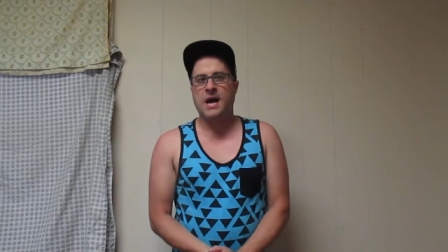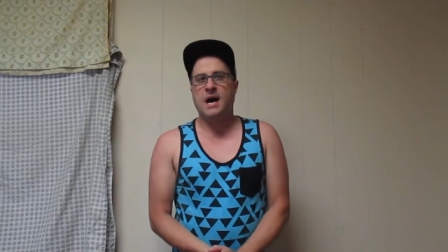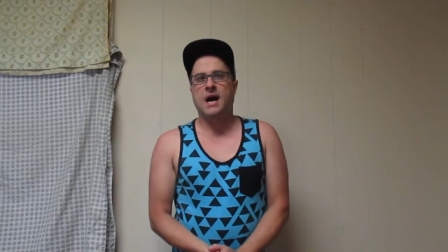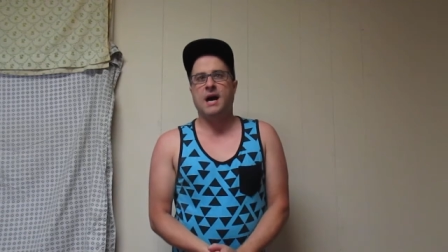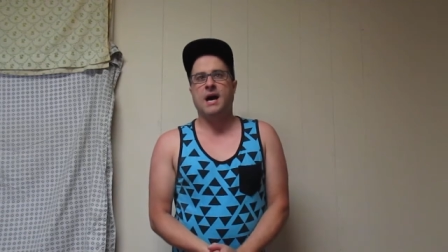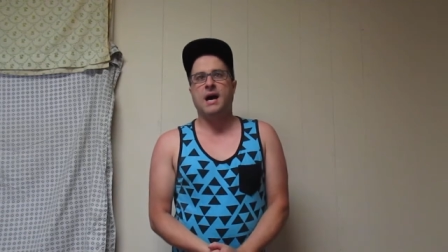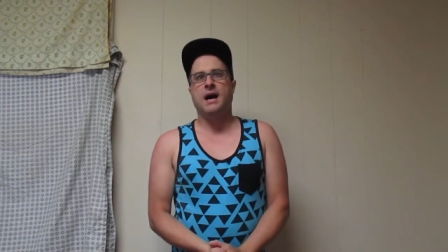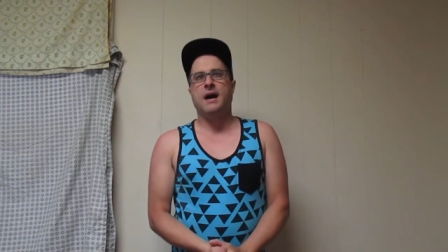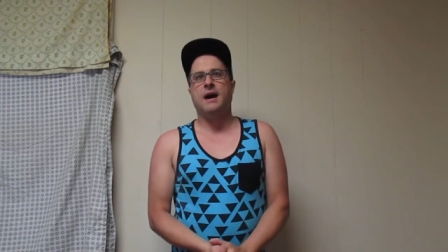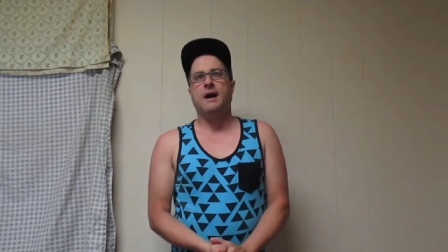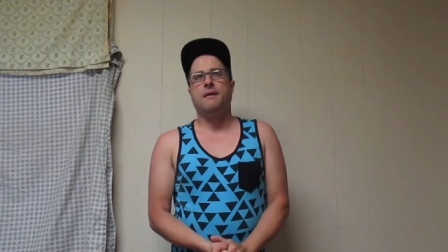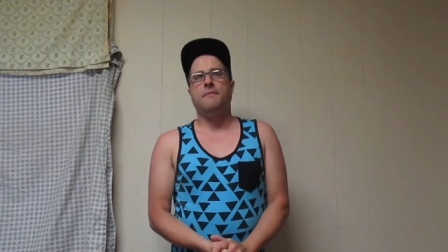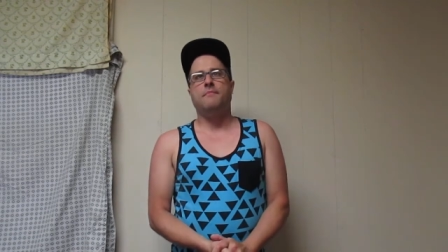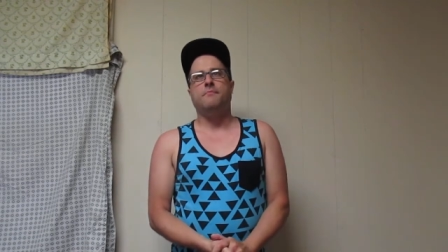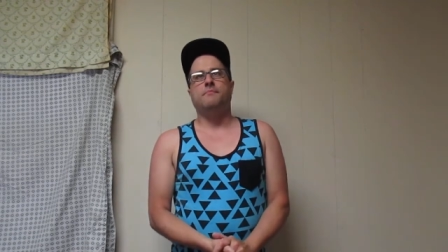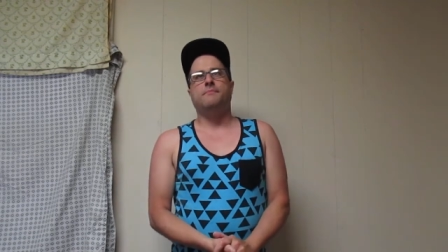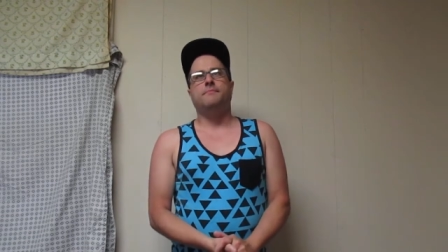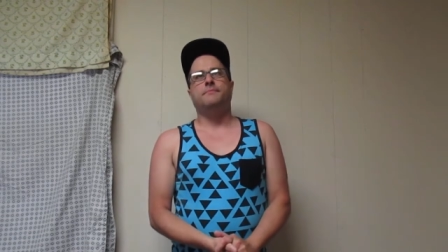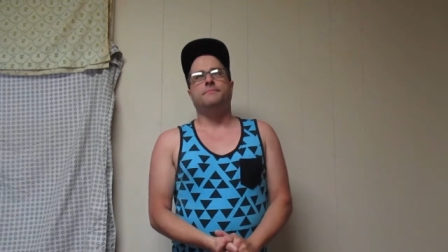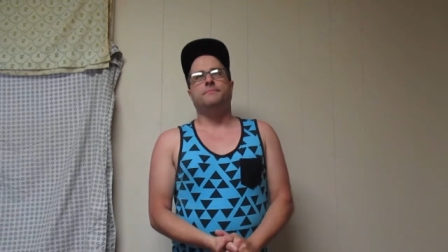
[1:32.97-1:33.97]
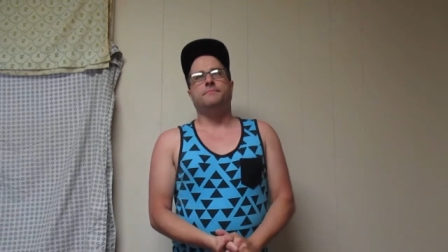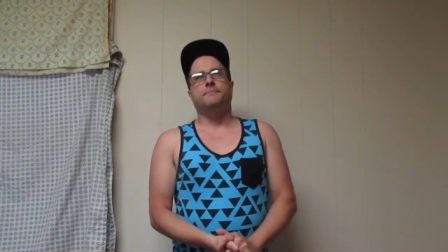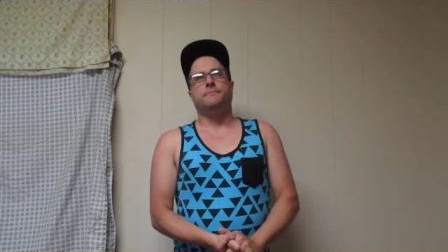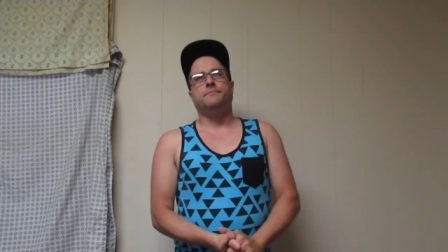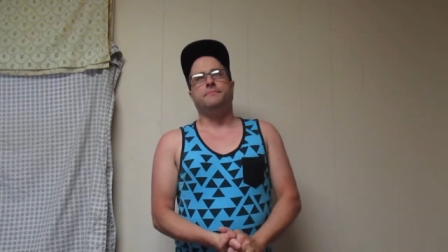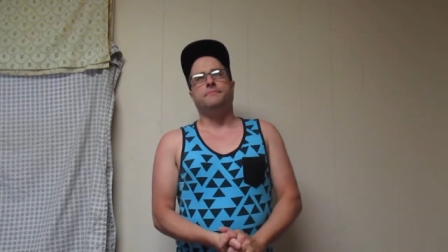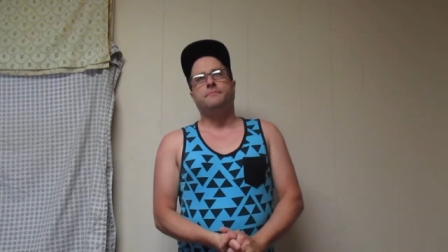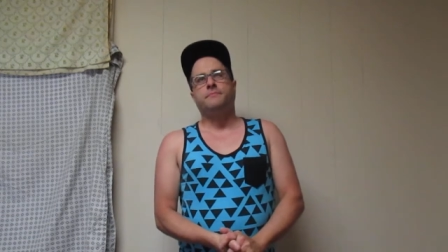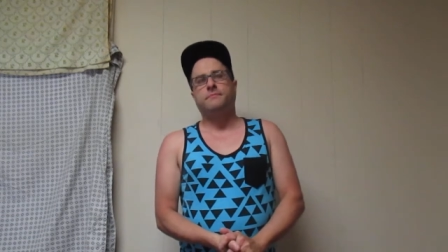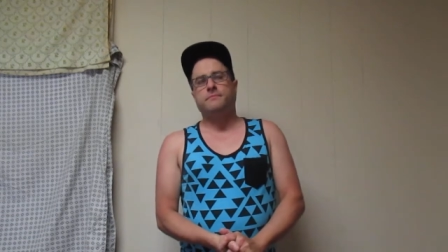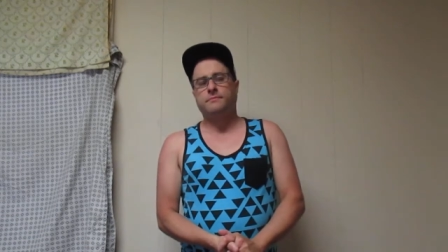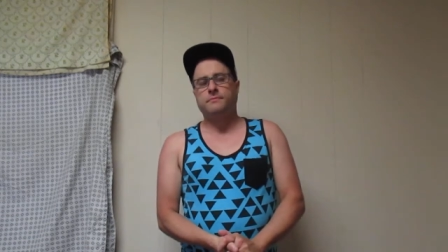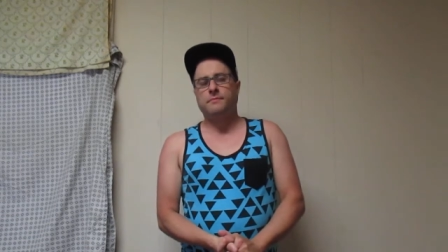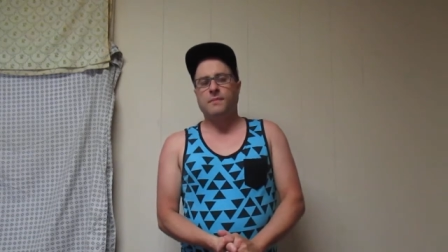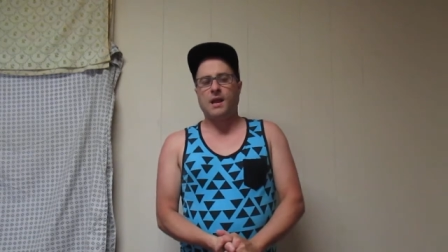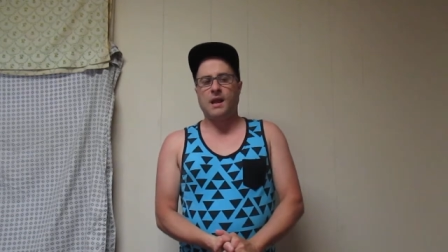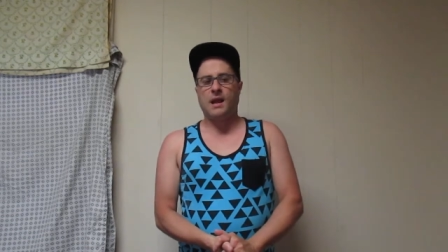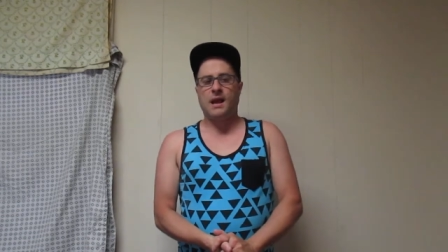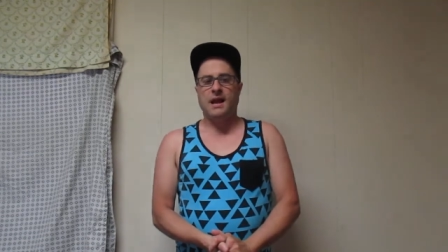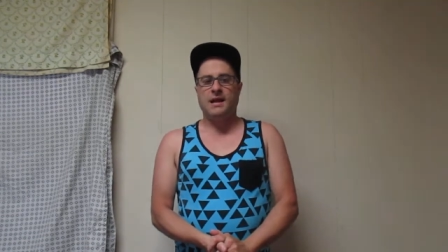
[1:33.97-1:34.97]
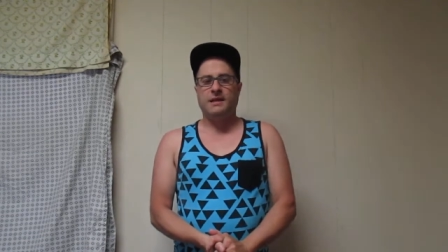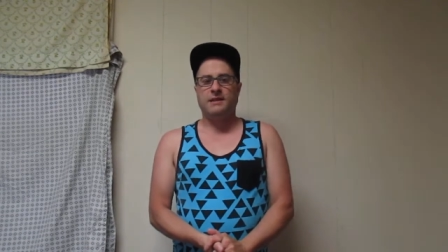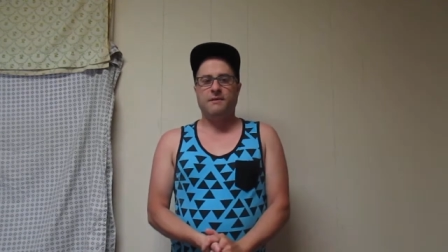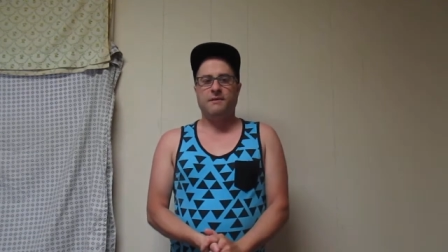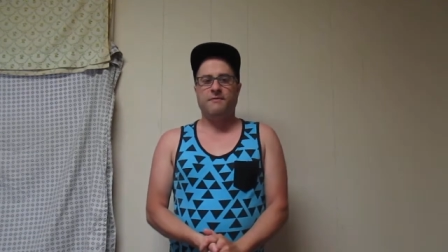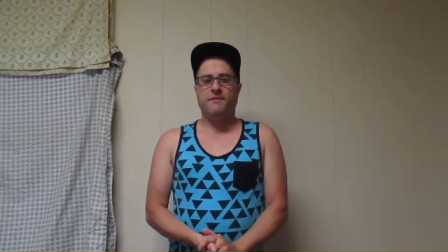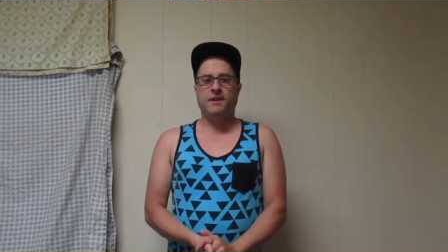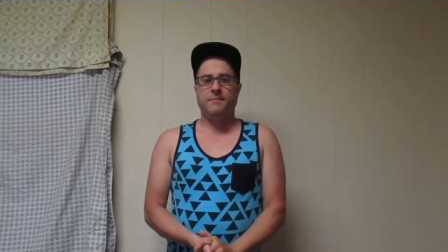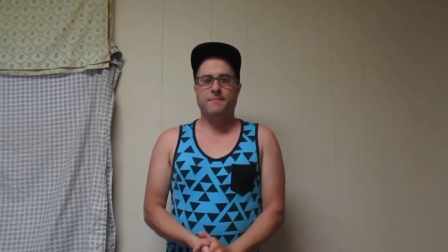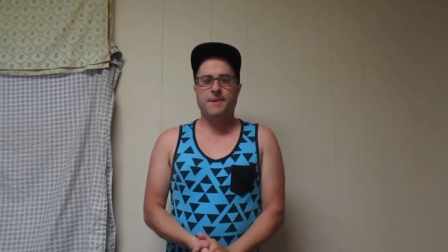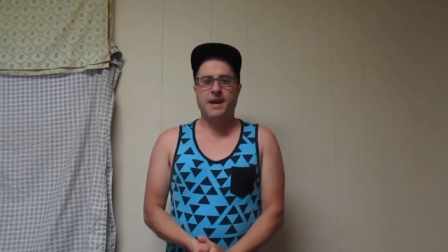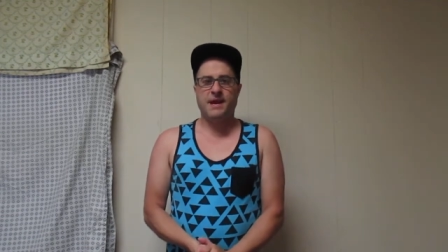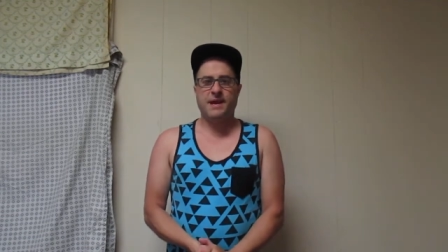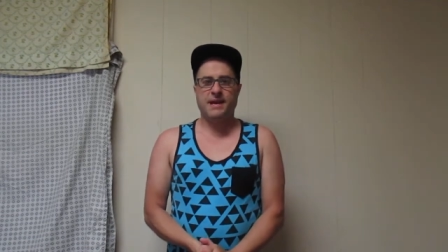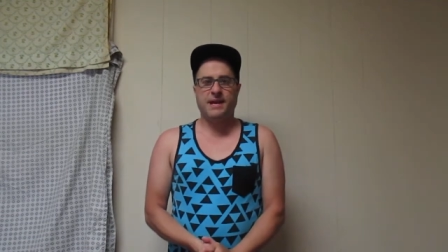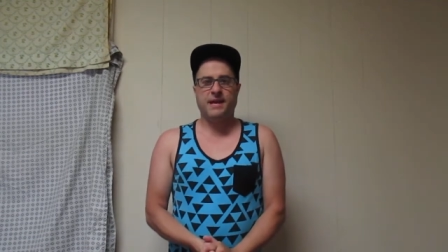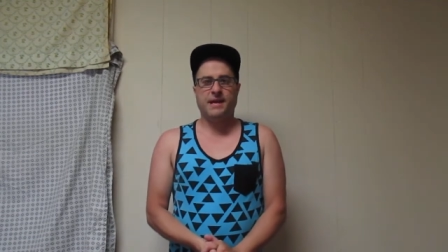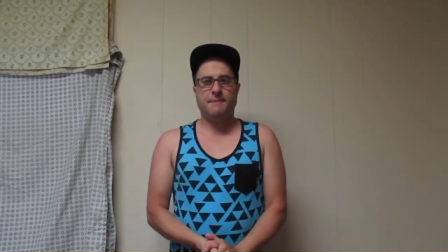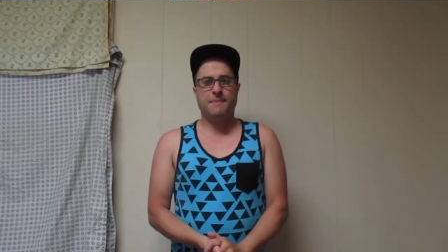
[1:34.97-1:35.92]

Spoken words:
I asked him if he paid